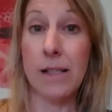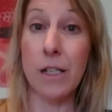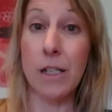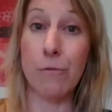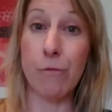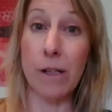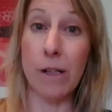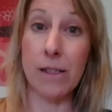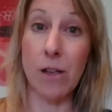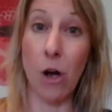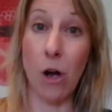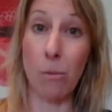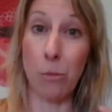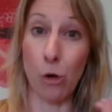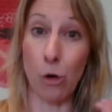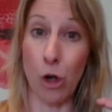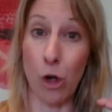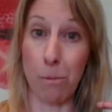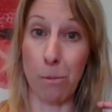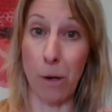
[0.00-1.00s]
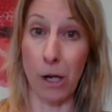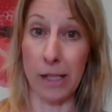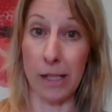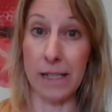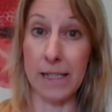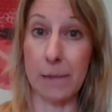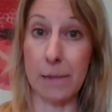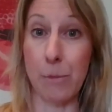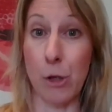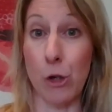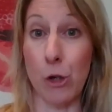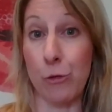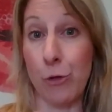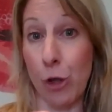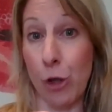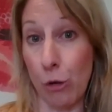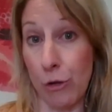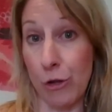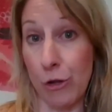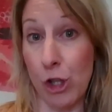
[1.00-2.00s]
So for example, combining smooth
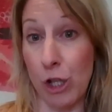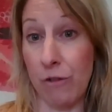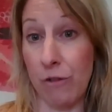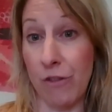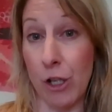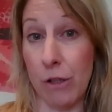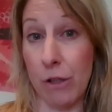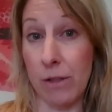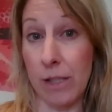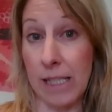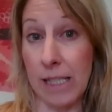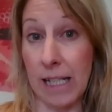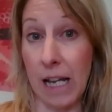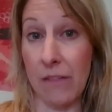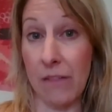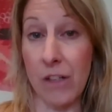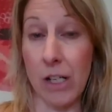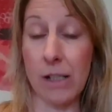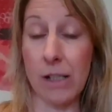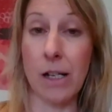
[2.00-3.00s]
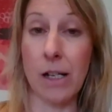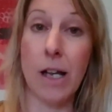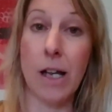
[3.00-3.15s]
and crunchy foods together,